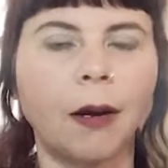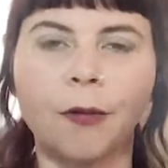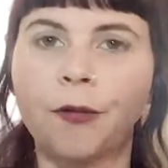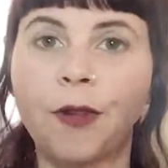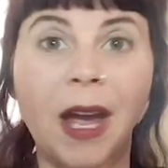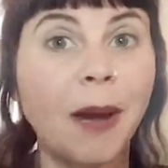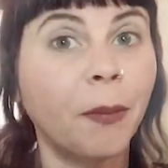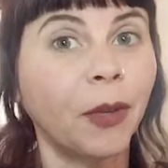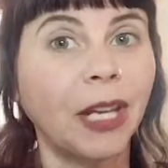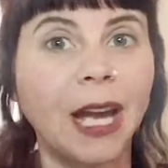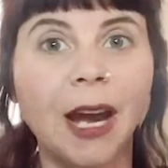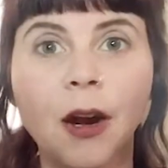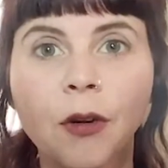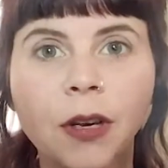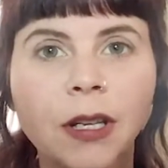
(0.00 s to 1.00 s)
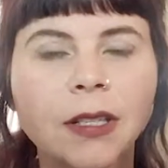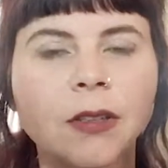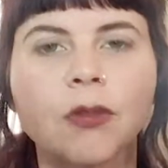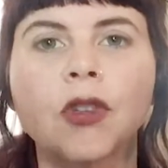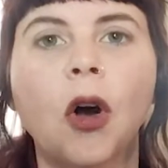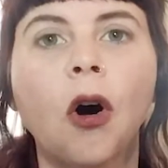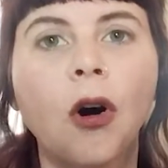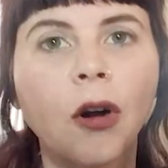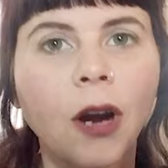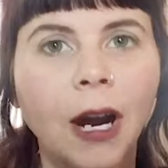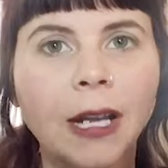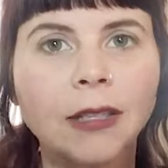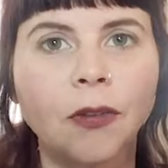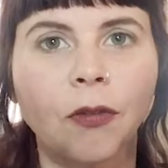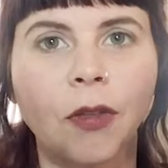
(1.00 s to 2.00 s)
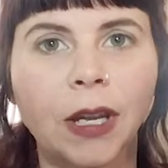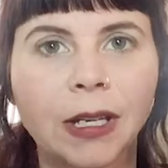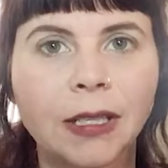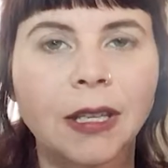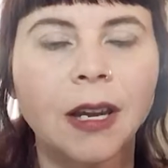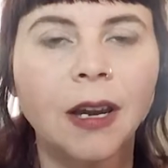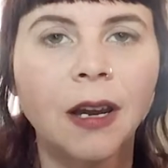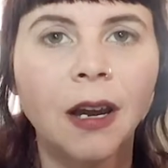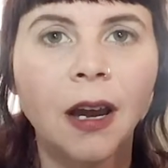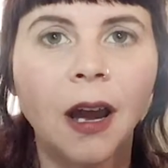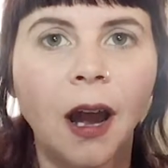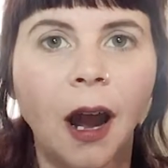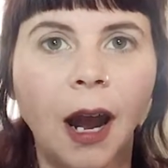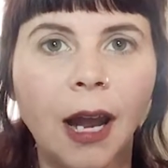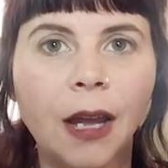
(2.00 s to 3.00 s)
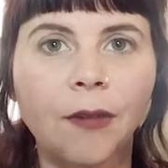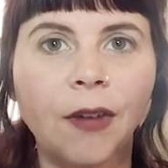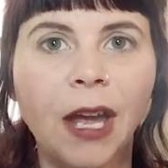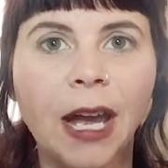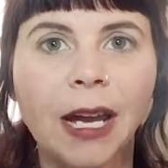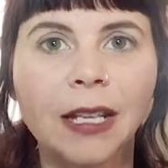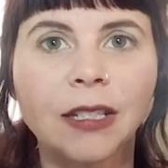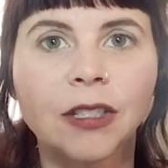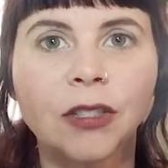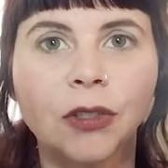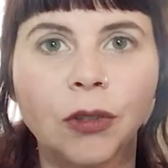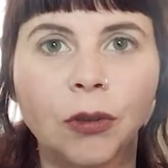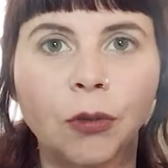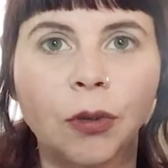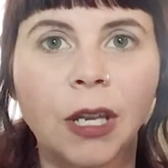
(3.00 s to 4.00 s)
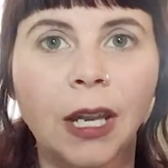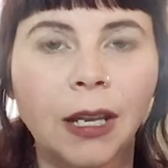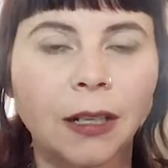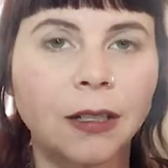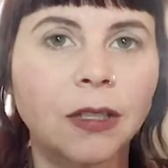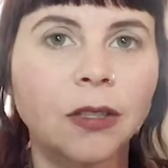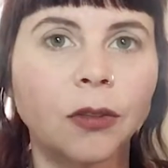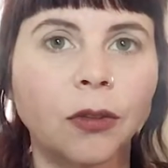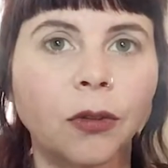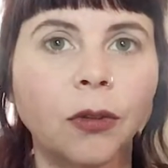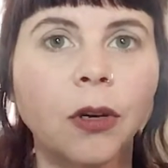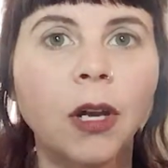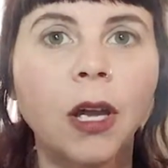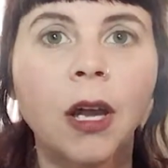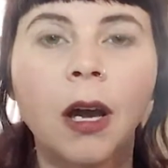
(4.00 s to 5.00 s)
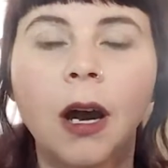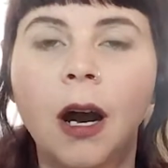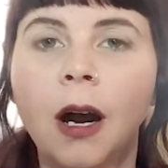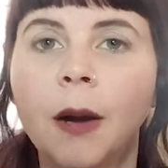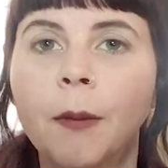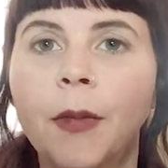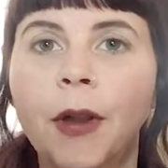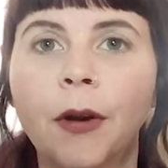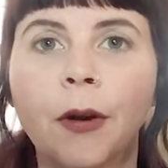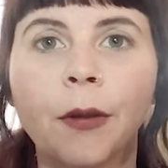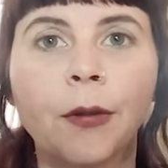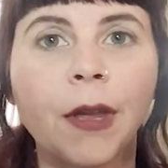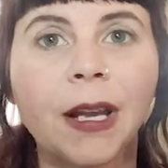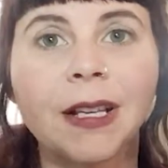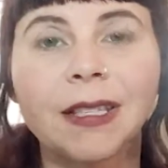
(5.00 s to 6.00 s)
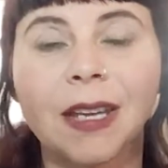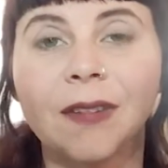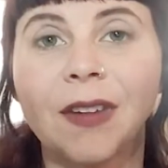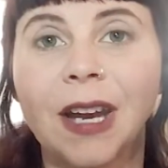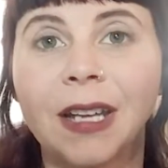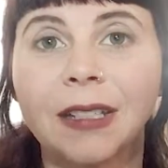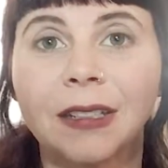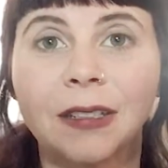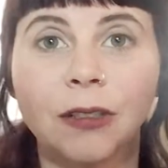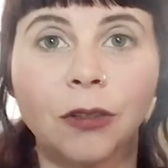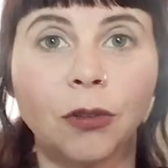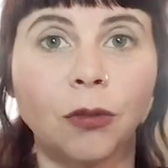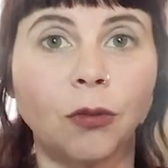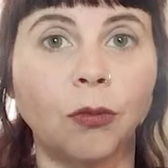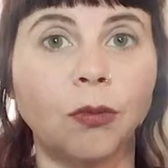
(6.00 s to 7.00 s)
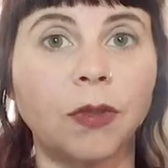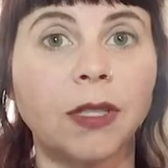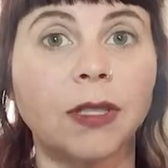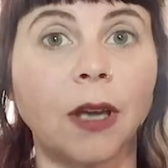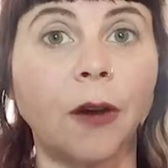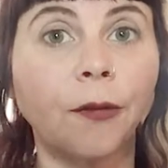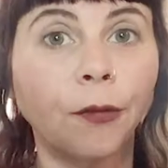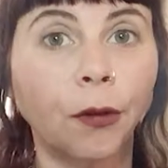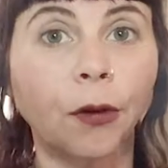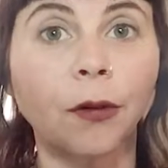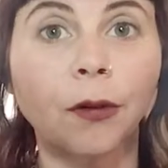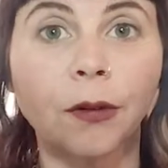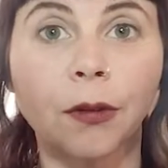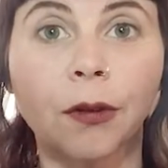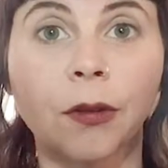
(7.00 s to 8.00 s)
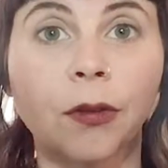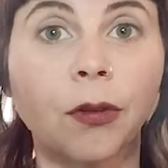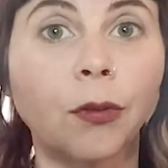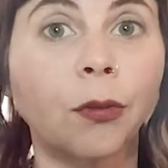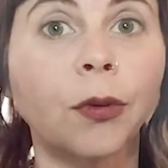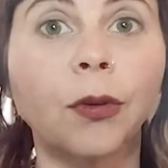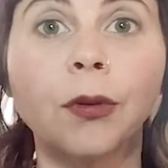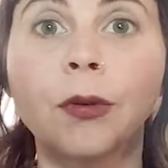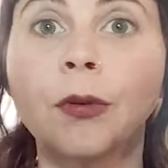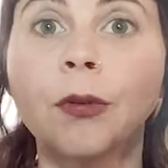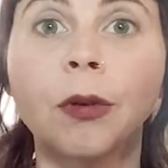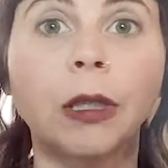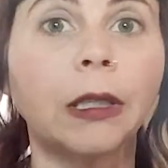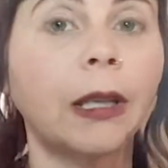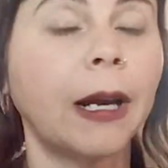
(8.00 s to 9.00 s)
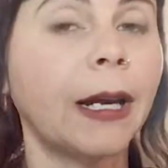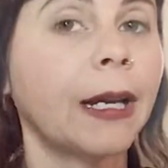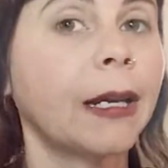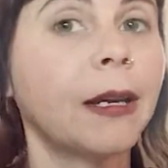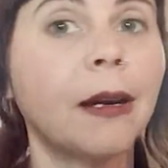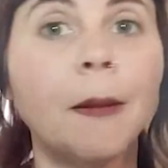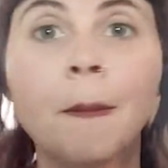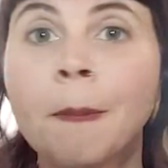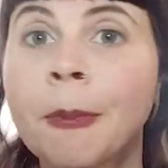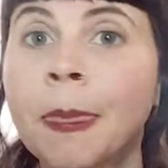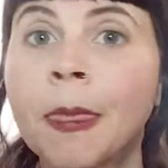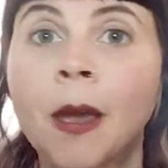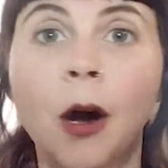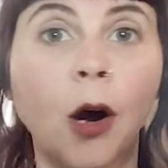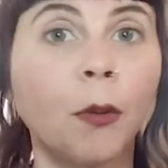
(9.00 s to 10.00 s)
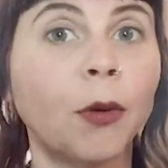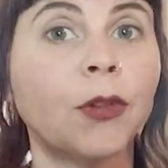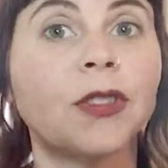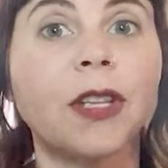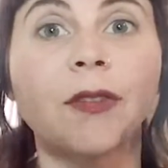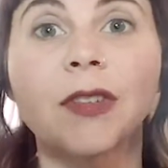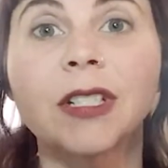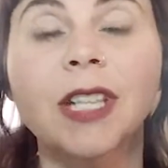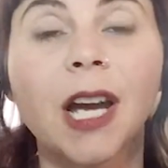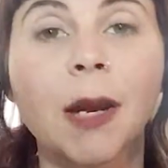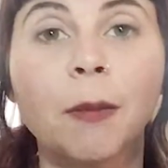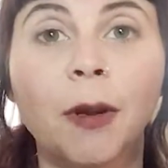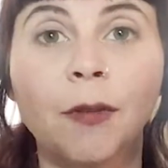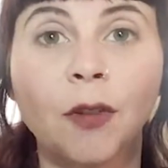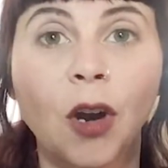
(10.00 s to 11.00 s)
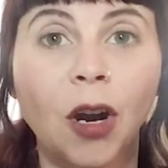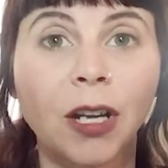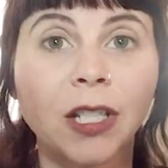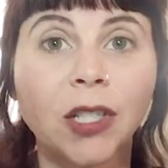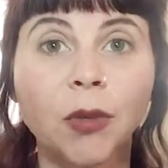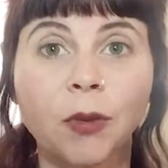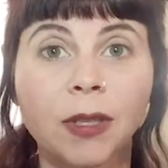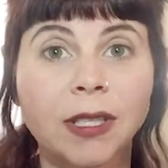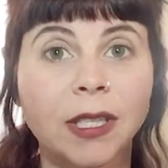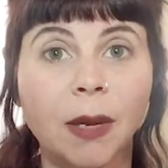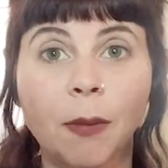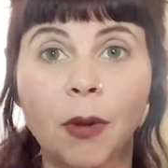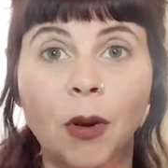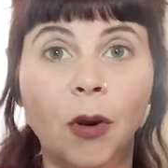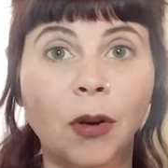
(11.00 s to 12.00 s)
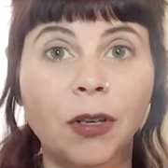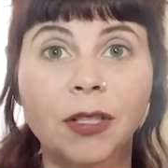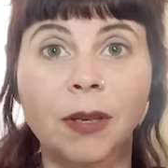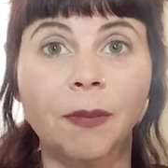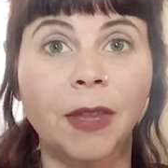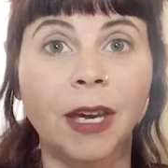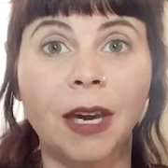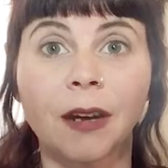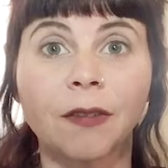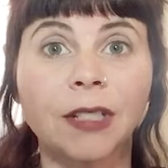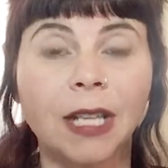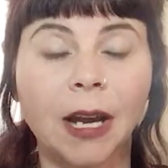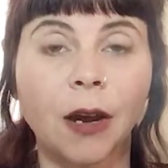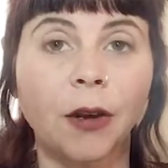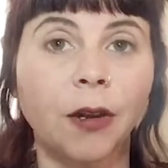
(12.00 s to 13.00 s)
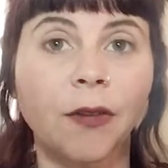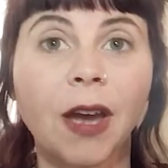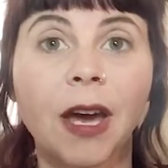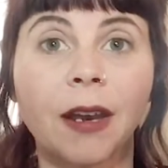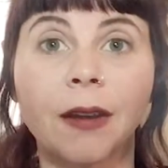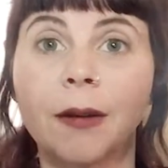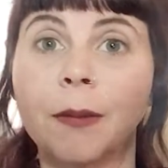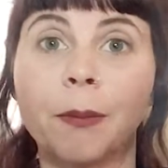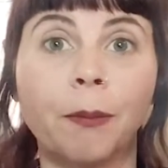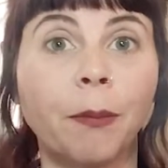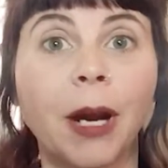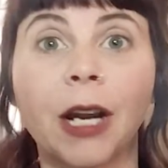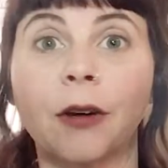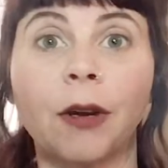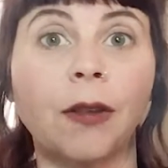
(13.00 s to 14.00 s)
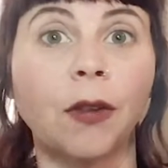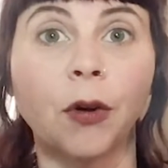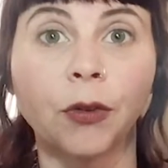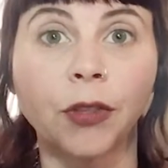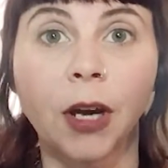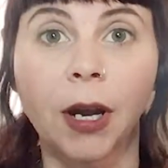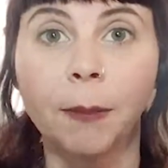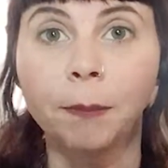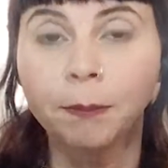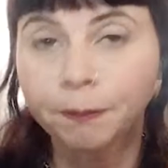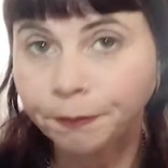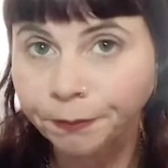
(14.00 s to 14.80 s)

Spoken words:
family outings. There's all kinds of things I have had to cancel. There are things I've had to suffer through, like almost every time I've gone to a seminar or something out of town, I've had a migraine the whole time.